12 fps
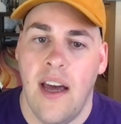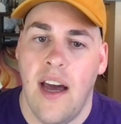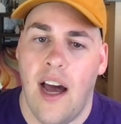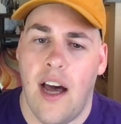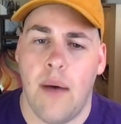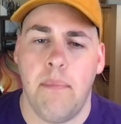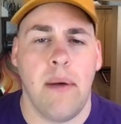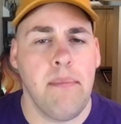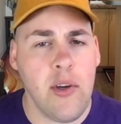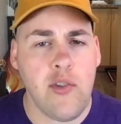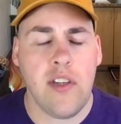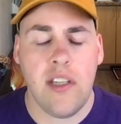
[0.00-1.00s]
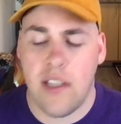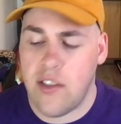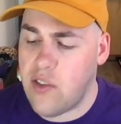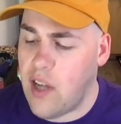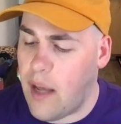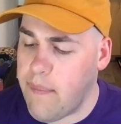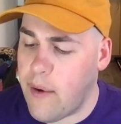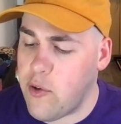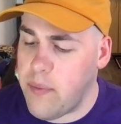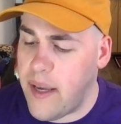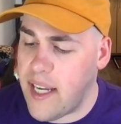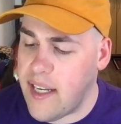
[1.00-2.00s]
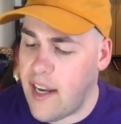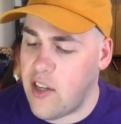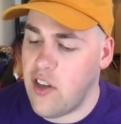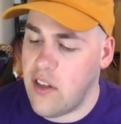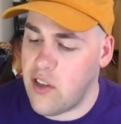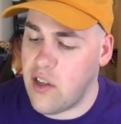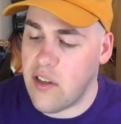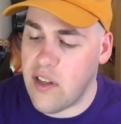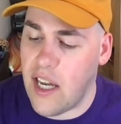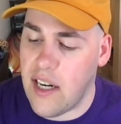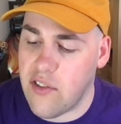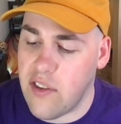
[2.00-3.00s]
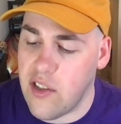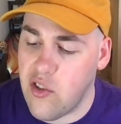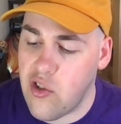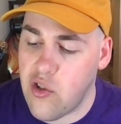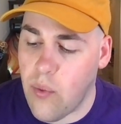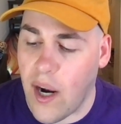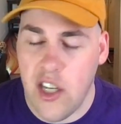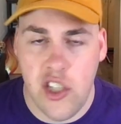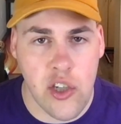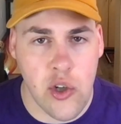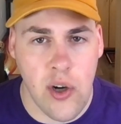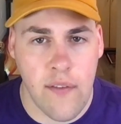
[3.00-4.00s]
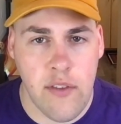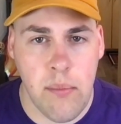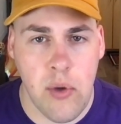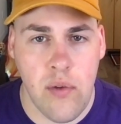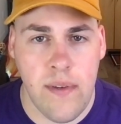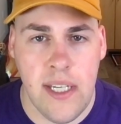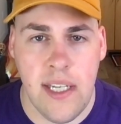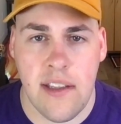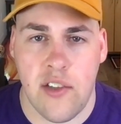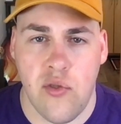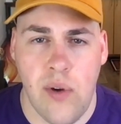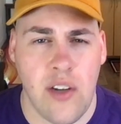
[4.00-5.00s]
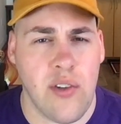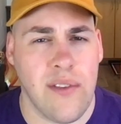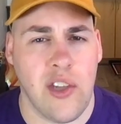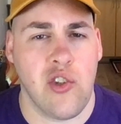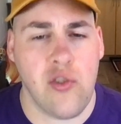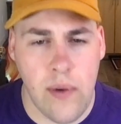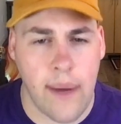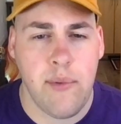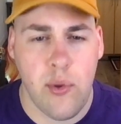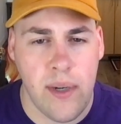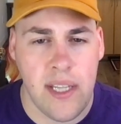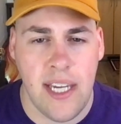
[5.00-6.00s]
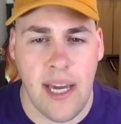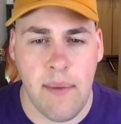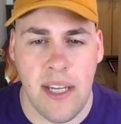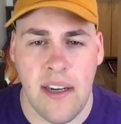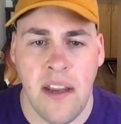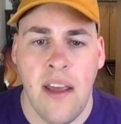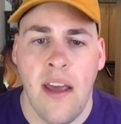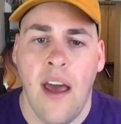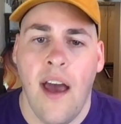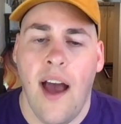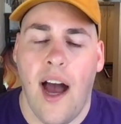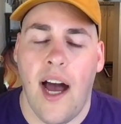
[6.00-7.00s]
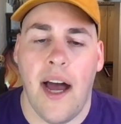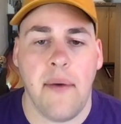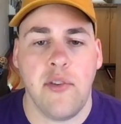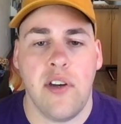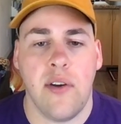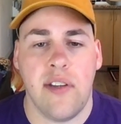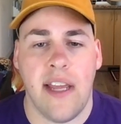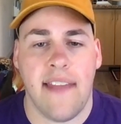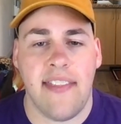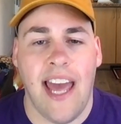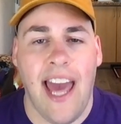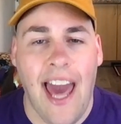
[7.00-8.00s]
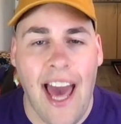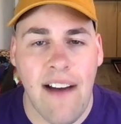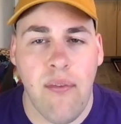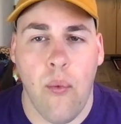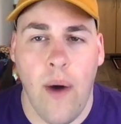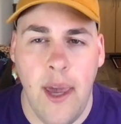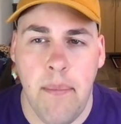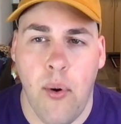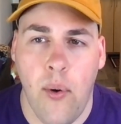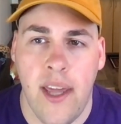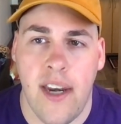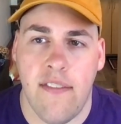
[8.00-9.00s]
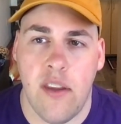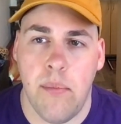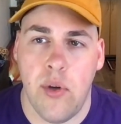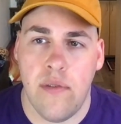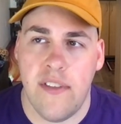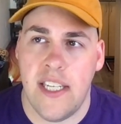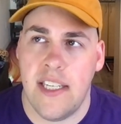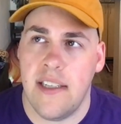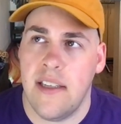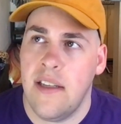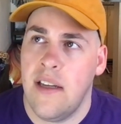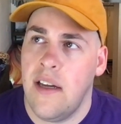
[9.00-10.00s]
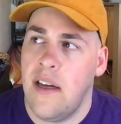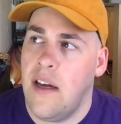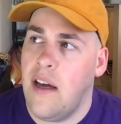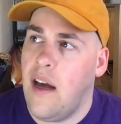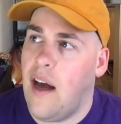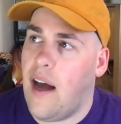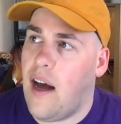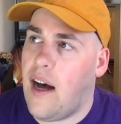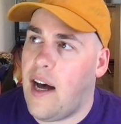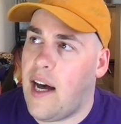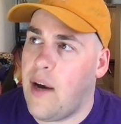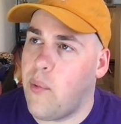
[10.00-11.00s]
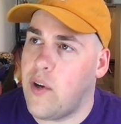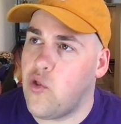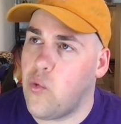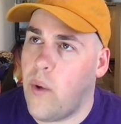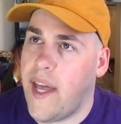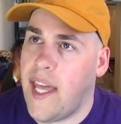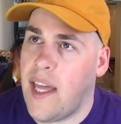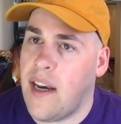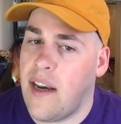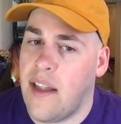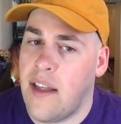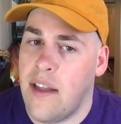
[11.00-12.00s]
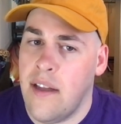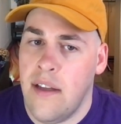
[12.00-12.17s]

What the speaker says: But mostly this time I was paying attention to just kind of the structure of the movie and the structure of the script. Really, I mean, I was noticing at the halfway point of the movie was when